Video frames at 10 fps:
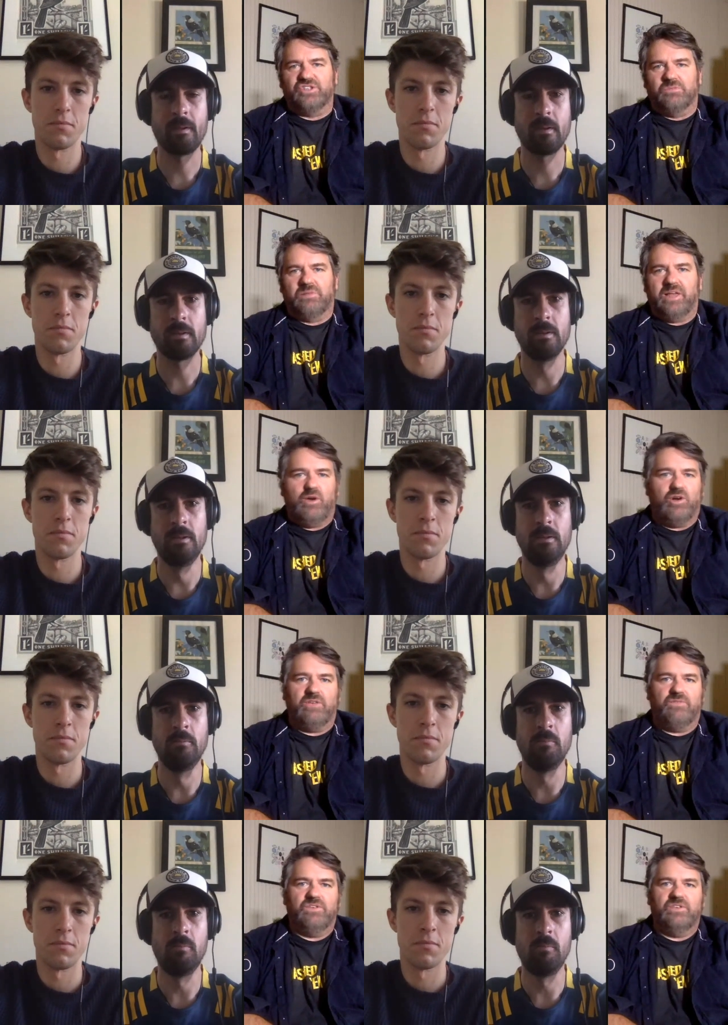Speaker 1: wage to
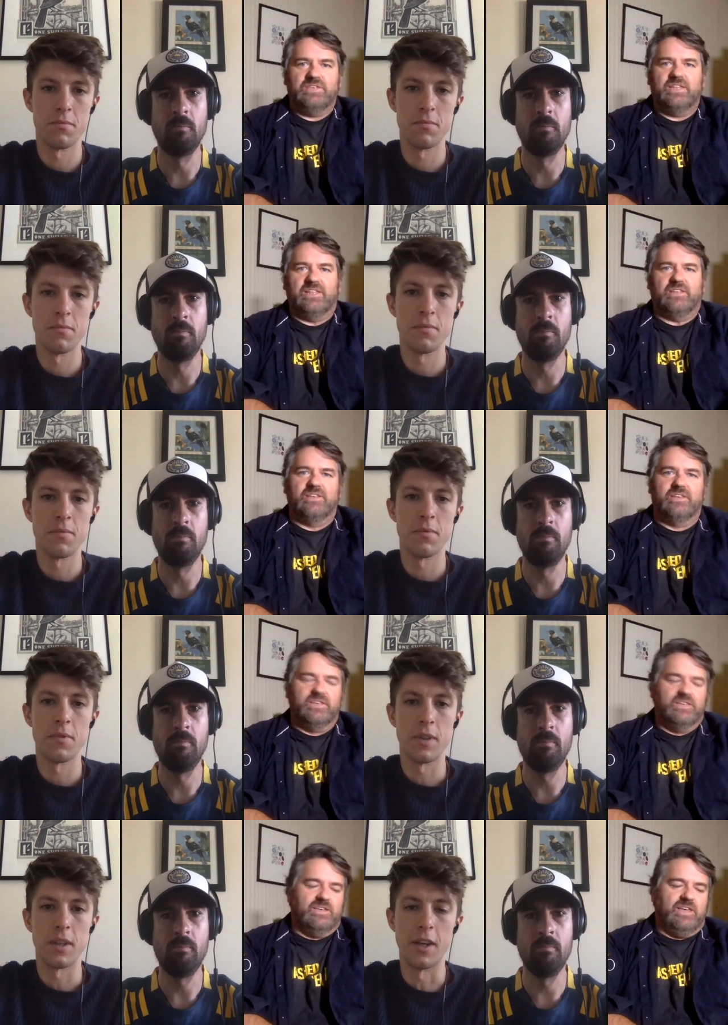play hockey for New
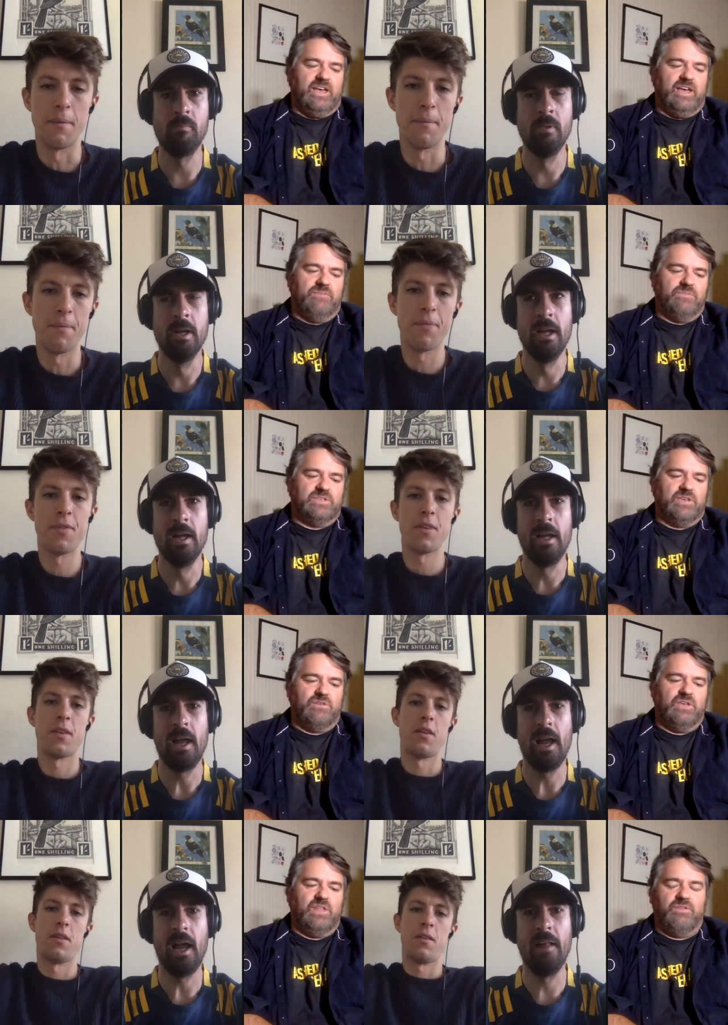Zealand. Yeah.
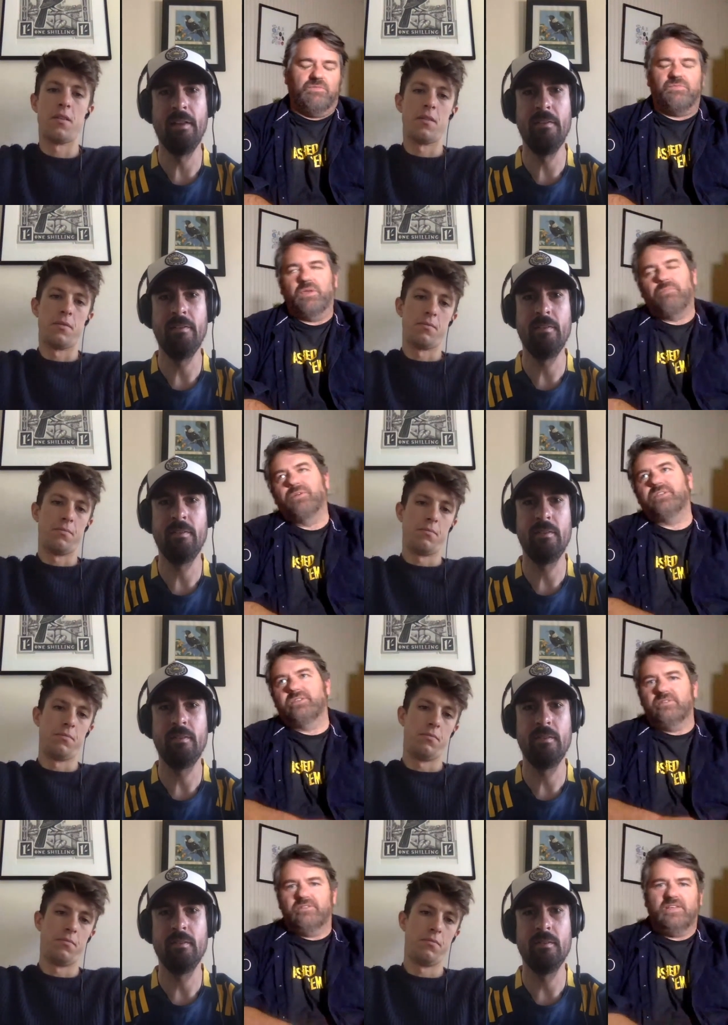Um, so you and know, then, it
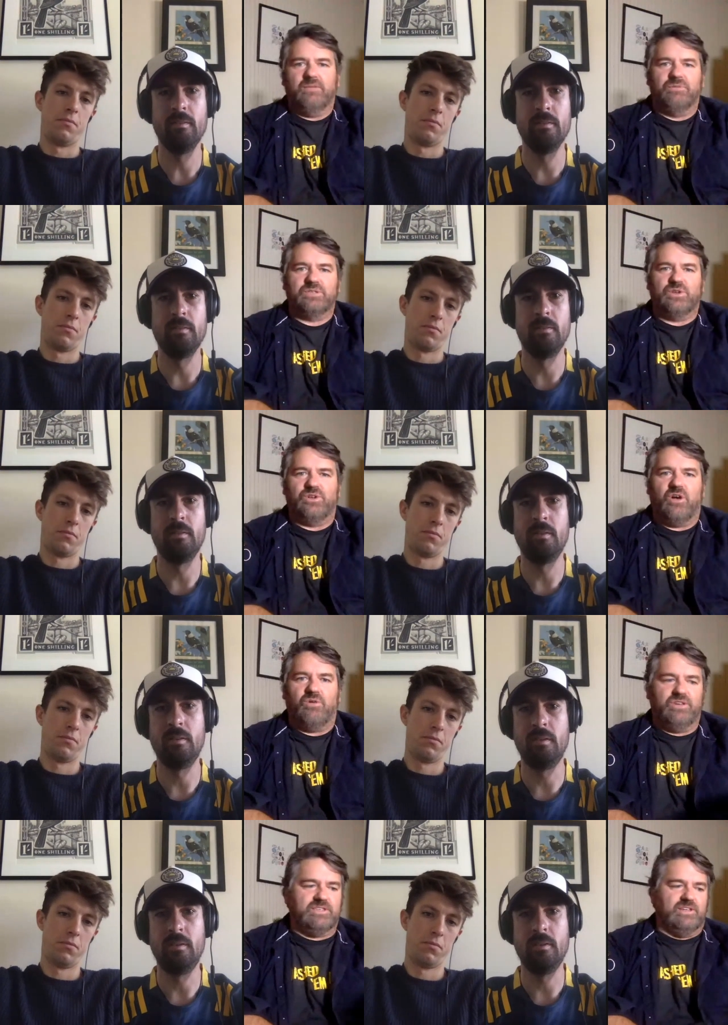puts yeah, it puts it
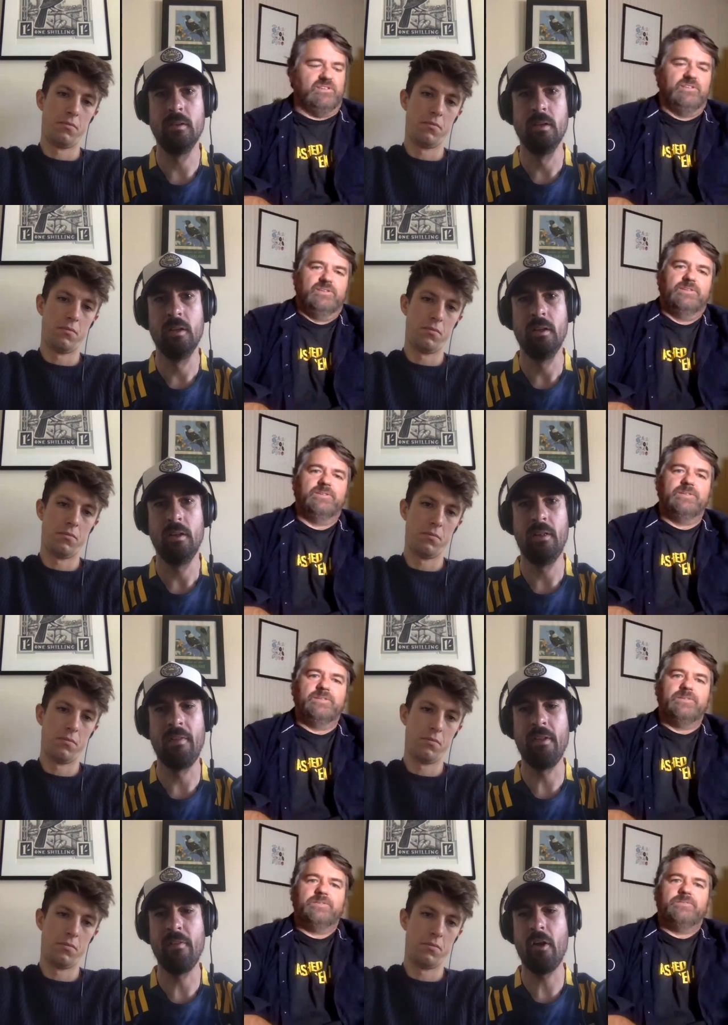on hold, doesn't it?
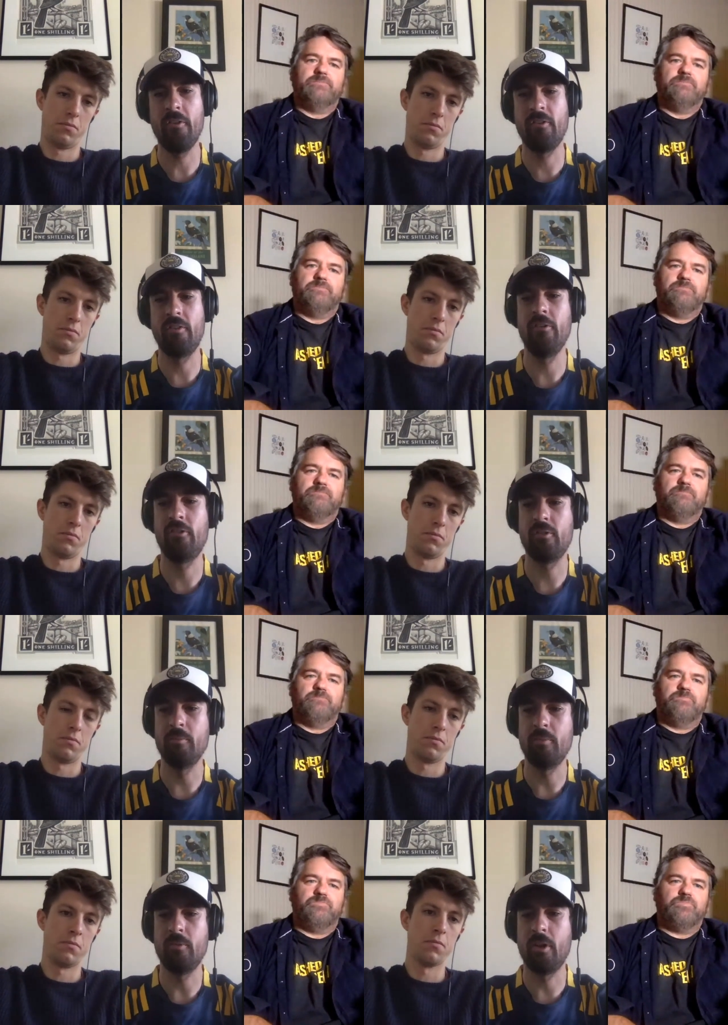
Speaker 2: And then those
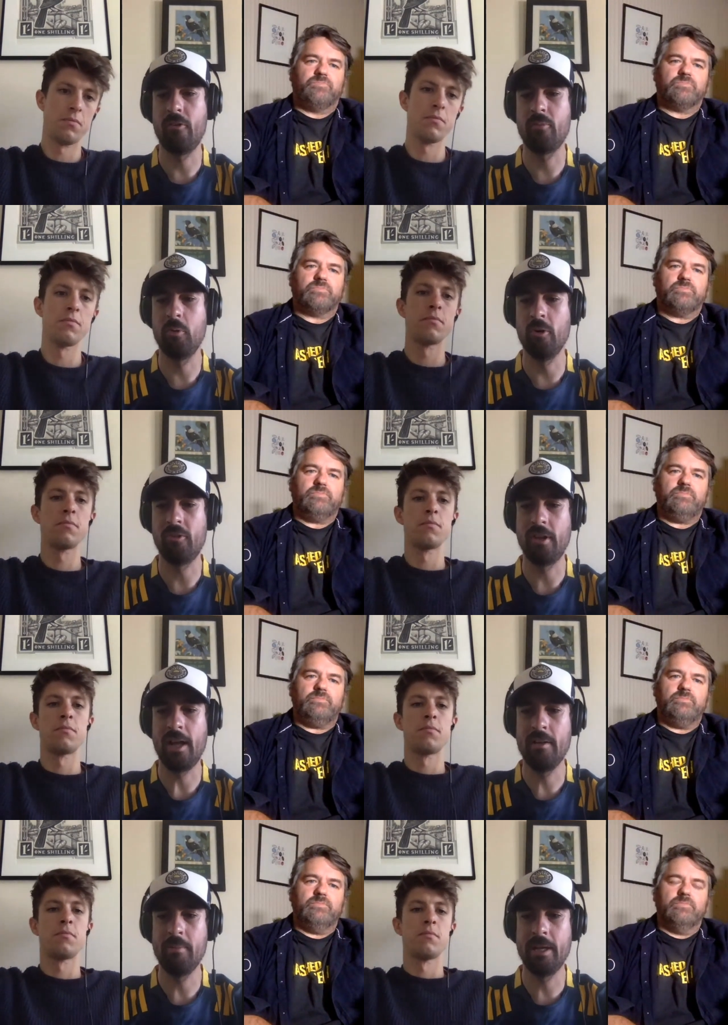those those
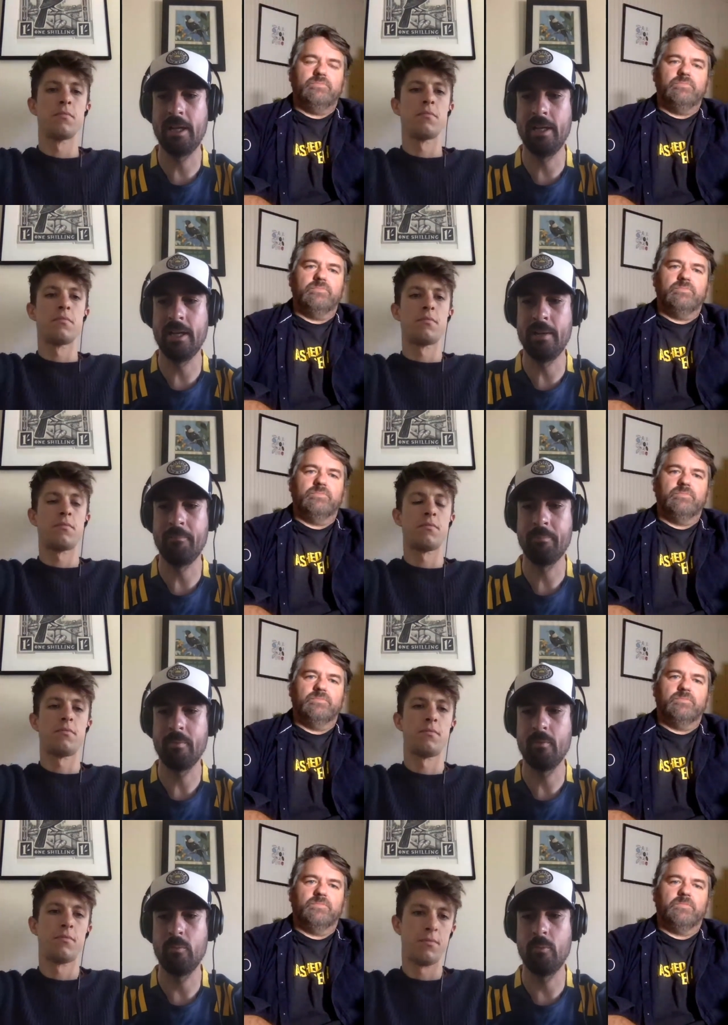sports that aren't making
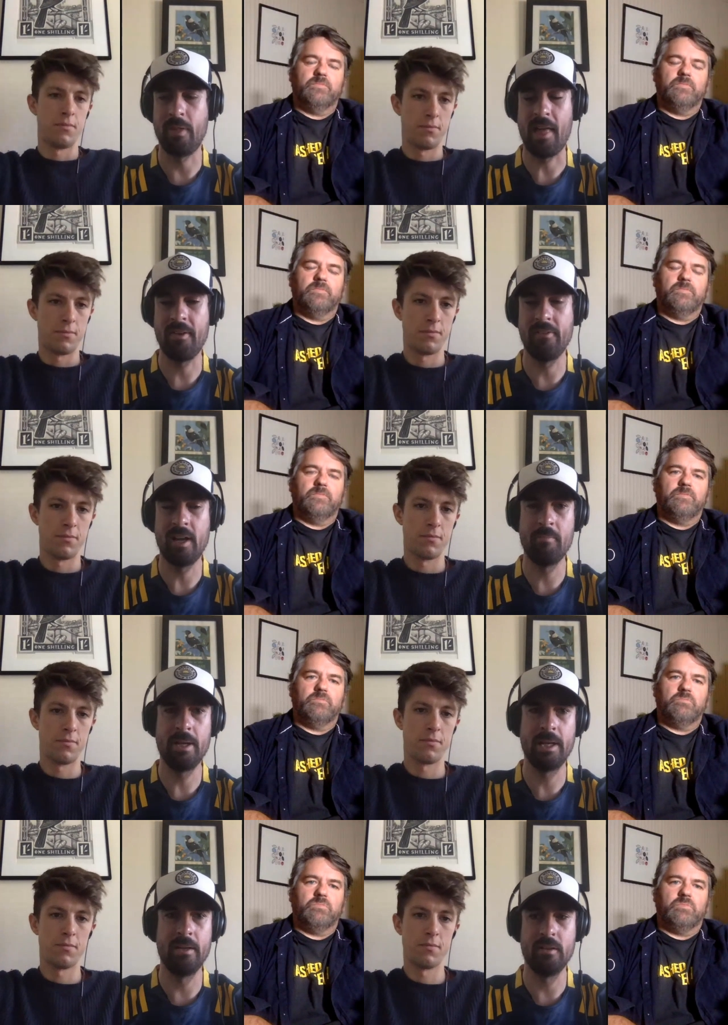um, the athletes
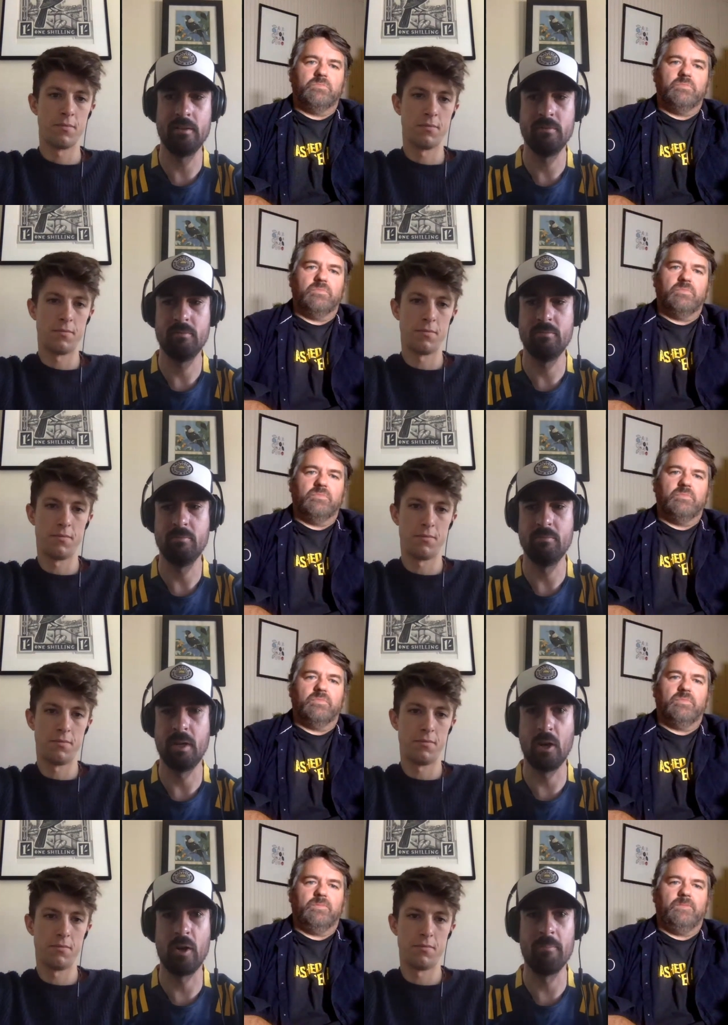aren't making
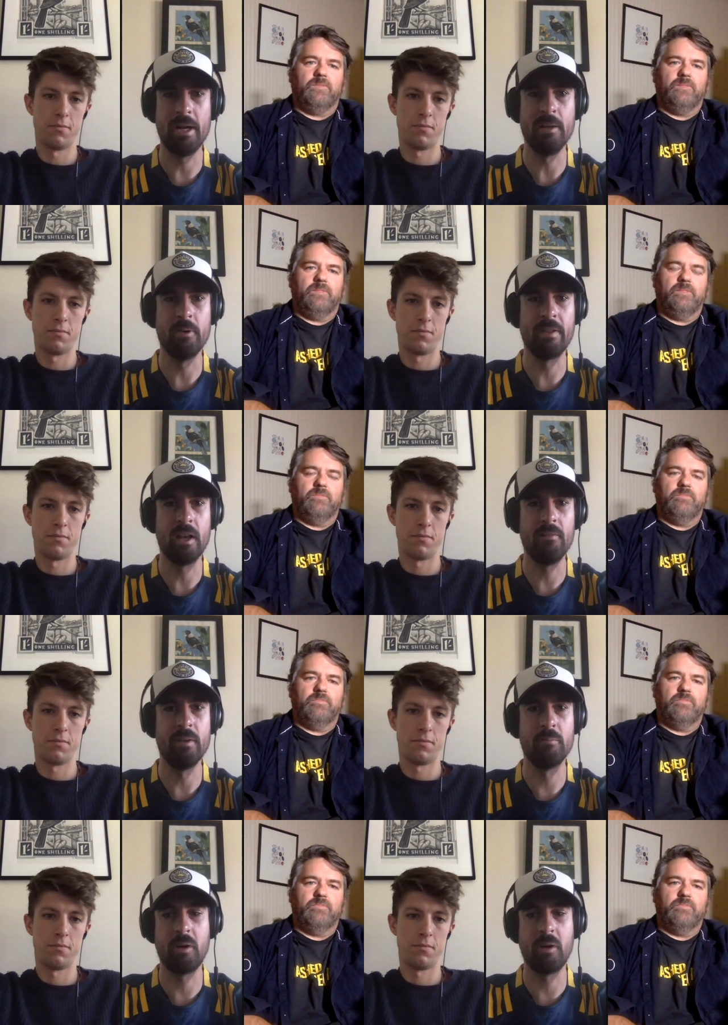a lot of money, where they're